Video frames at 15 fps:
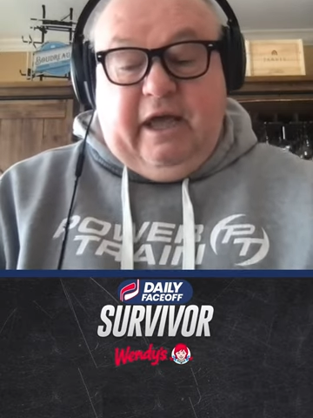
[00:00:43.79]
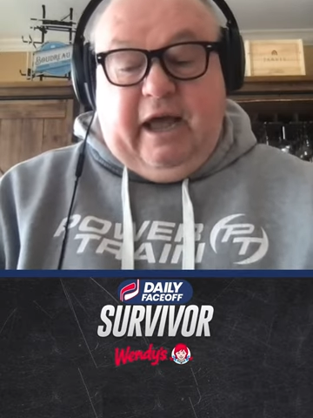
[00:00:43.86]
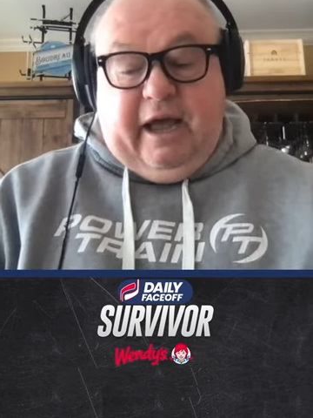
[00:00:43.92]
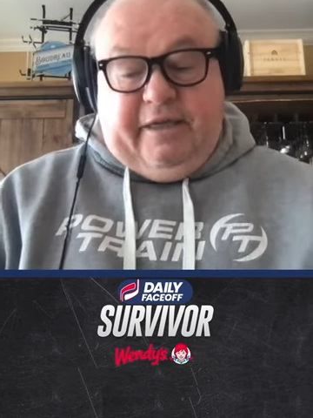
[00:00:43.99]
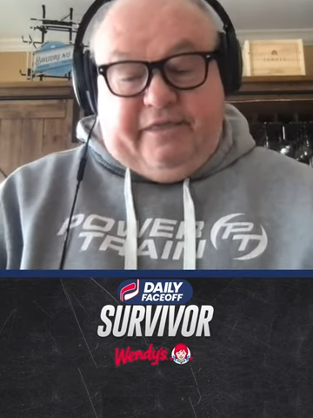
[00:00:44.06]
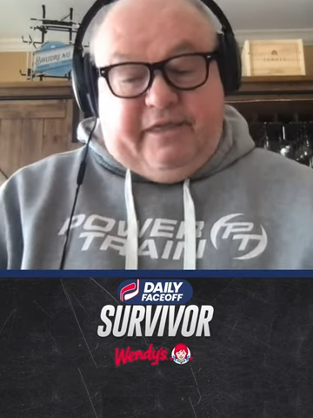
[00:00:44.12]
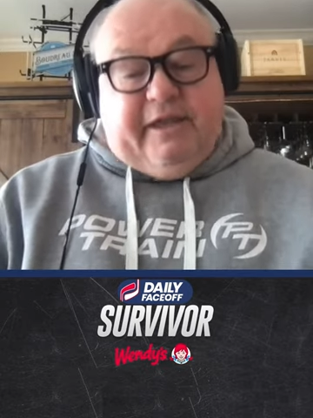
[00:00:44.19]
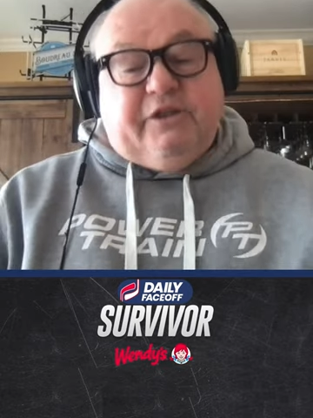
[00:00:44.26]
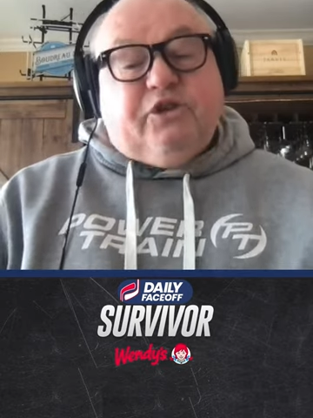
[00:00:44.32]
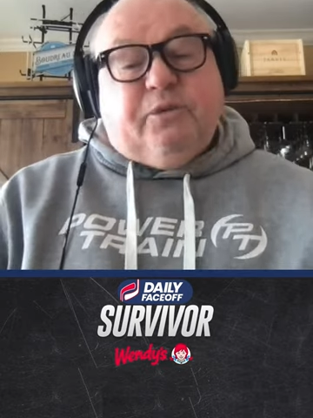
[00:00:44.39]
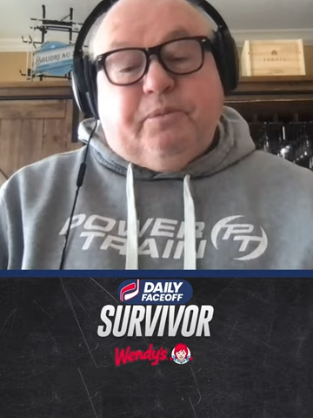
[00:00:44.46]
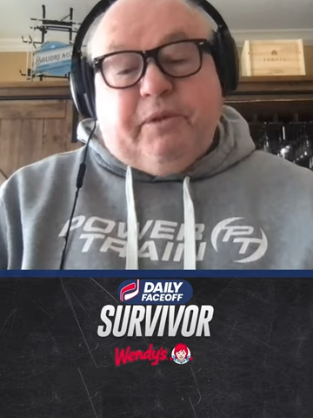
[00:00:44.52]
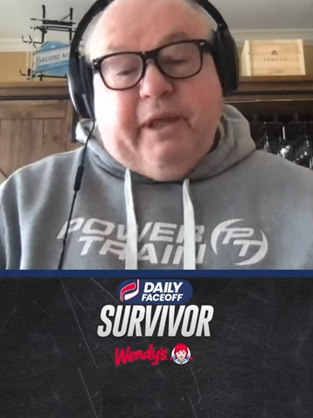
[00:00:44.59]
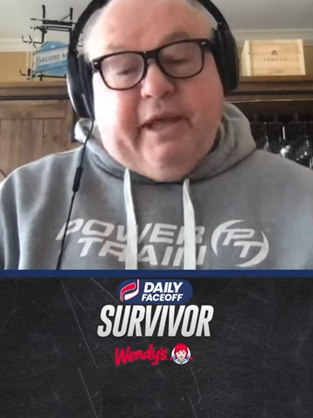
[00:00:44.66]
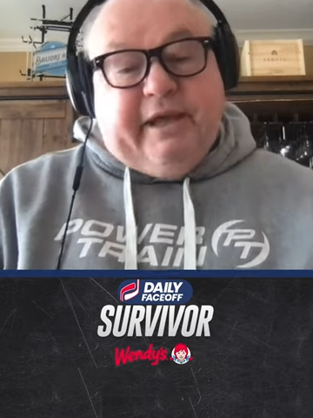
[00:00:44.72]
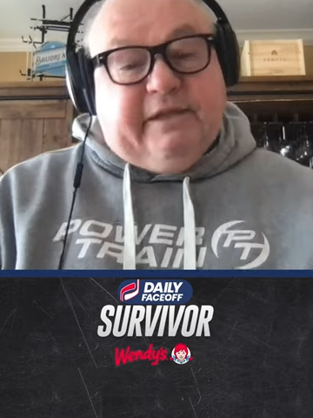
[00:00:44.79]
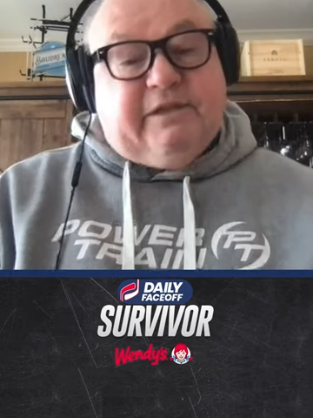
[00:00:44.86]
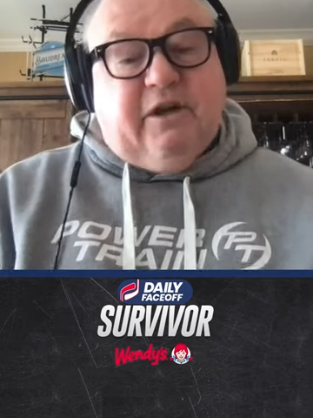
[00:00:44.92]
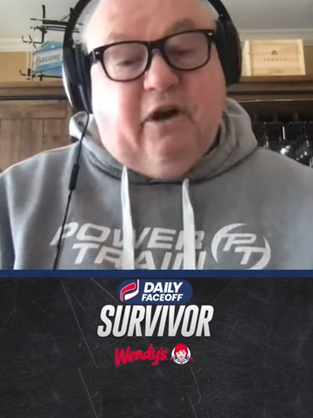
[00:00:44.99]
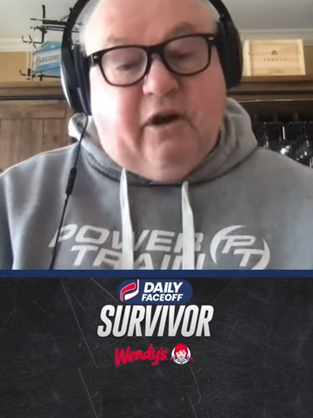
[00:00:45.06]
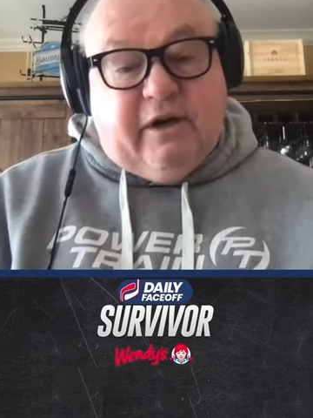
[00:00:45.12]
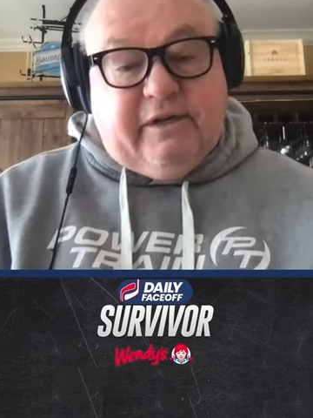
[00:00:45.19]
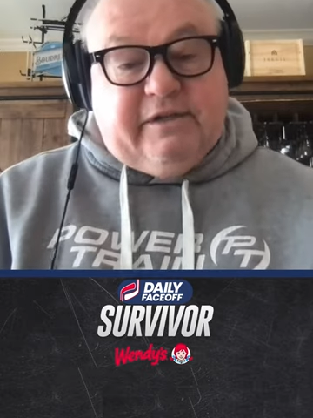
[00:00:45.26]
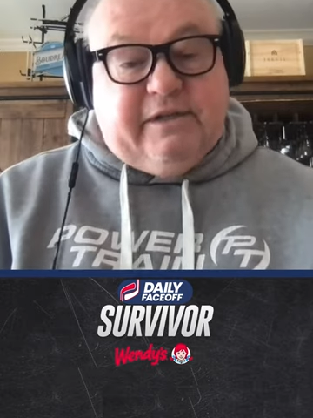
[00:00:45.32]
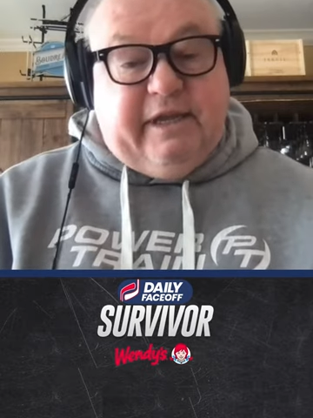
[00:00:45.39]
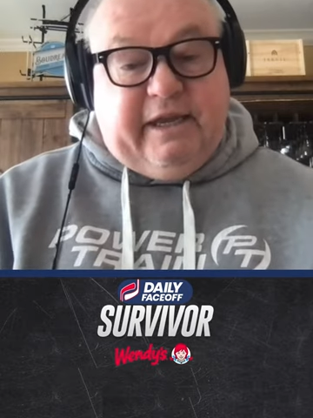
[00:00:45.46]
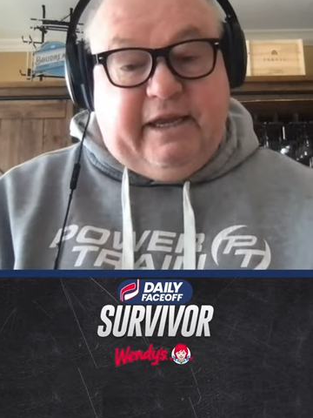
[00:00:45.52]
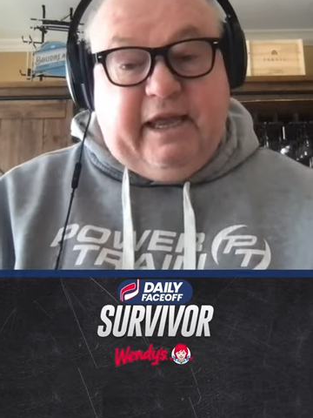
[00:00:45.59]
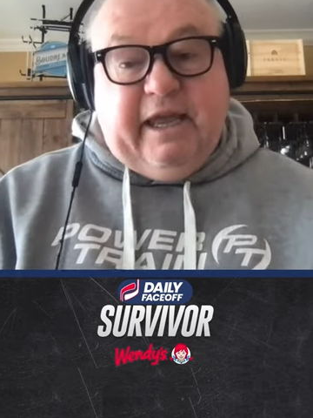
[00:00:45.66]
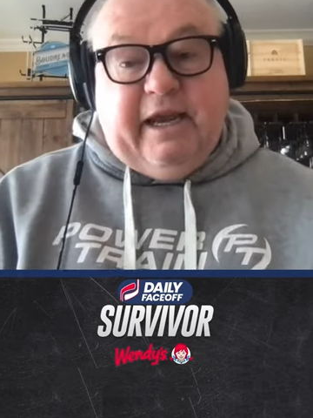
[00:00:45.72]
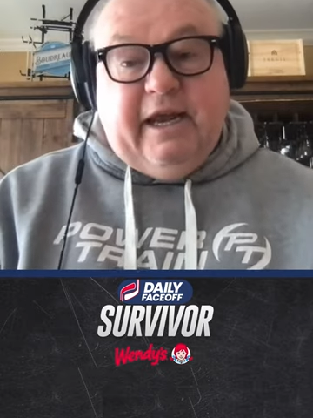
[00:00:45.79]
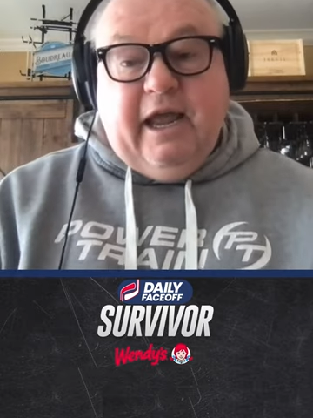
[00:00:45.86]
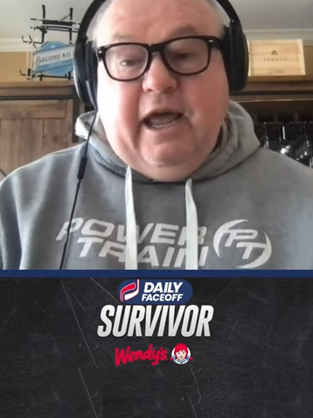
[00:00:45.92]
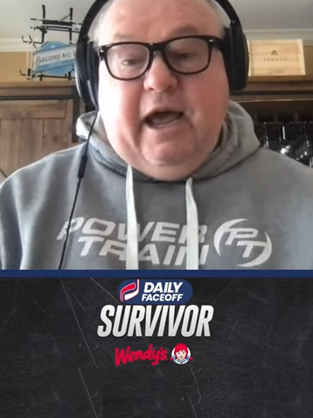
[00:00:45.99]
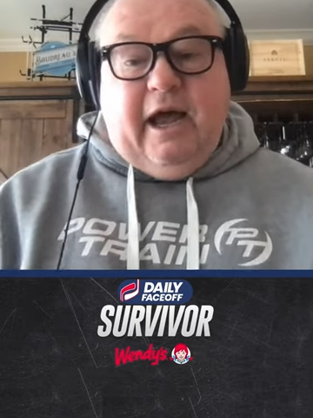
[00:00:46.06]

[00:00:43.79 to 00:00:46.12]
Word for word: I think they're playing as hard as they can.